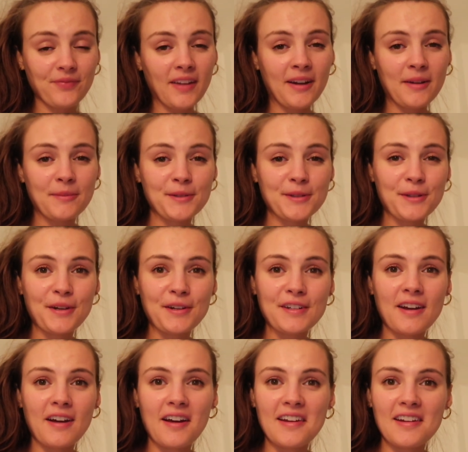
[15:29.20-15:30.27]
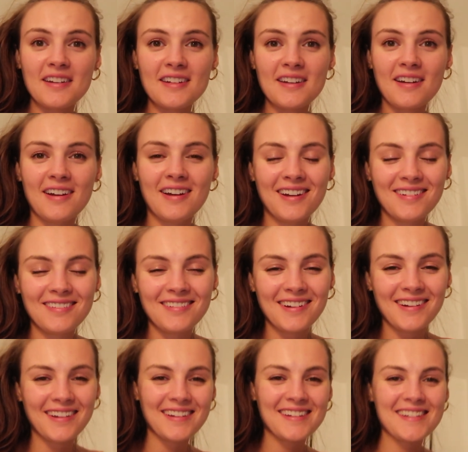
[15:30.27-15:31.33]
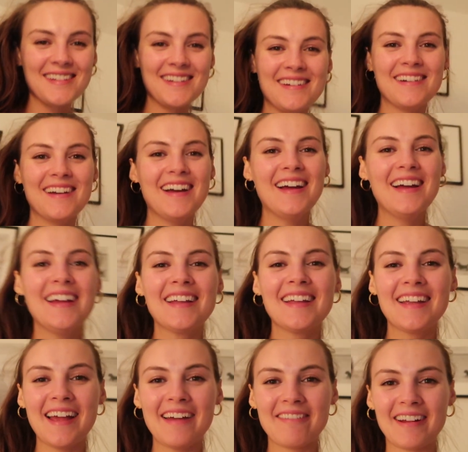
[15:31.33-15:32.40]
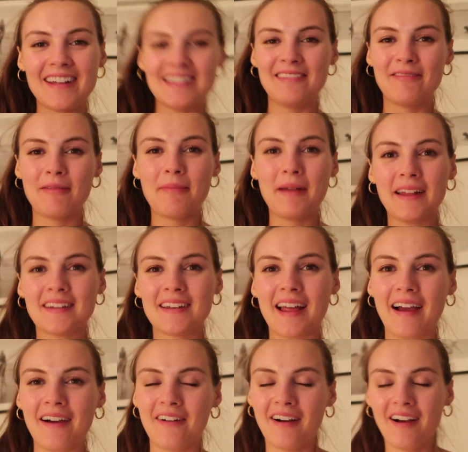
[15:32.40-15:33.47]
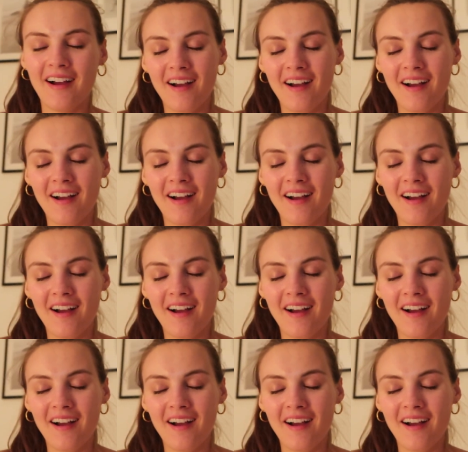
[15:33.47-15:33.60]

I'm so tired. I'm going to get ready for bed now.